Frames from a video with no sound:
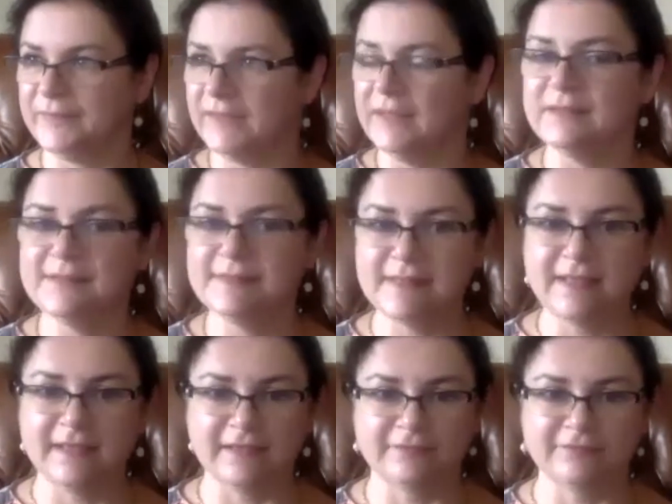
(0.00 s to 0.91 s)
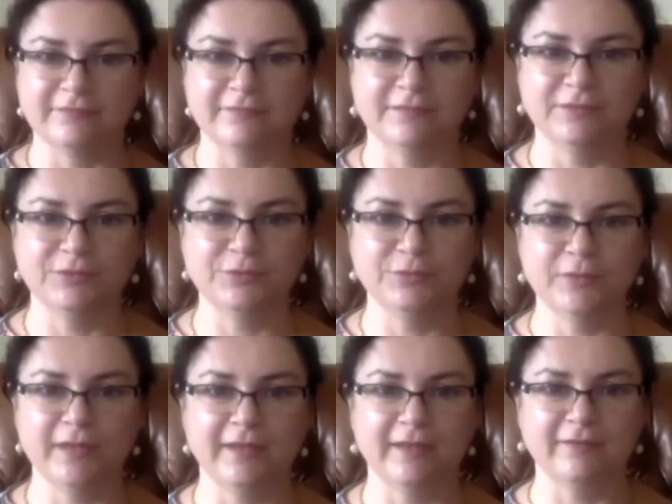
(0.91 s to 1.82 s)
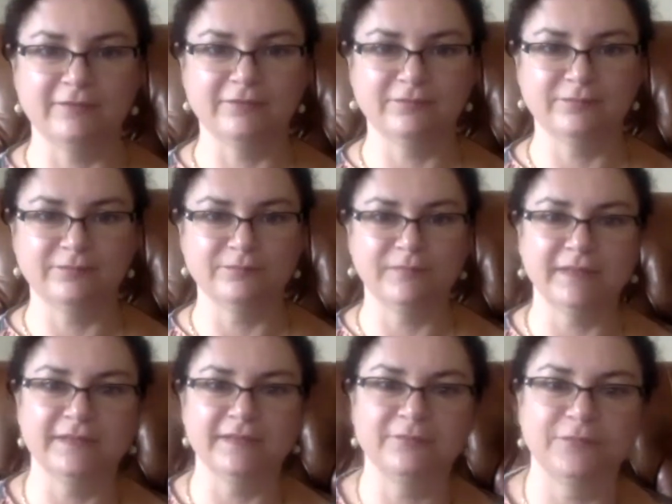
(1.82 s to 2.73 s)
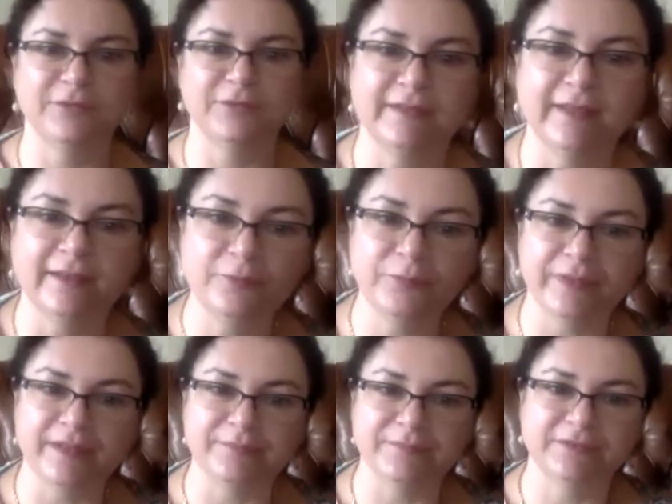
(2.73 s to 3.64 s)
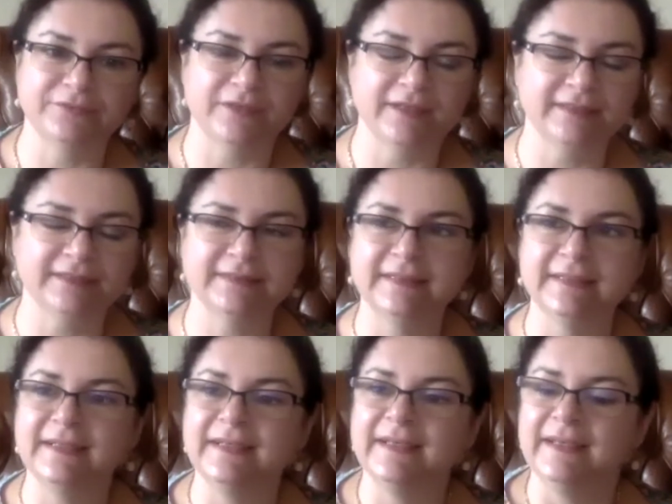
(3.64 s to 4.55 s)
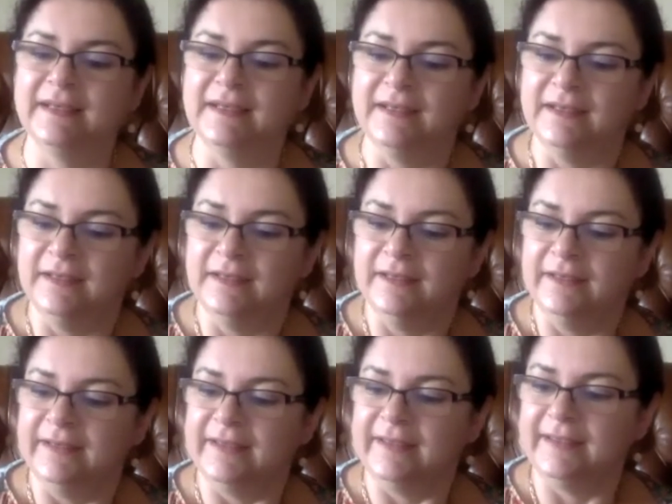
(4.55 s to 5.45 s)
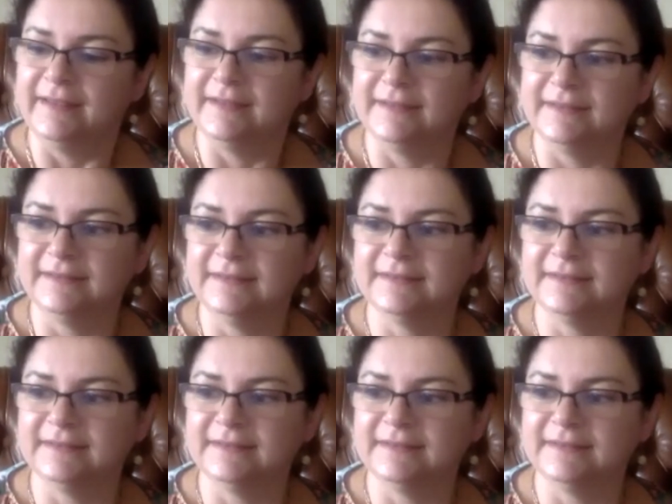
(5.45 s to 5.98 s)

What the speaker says: save, to have money for a down payment, right? And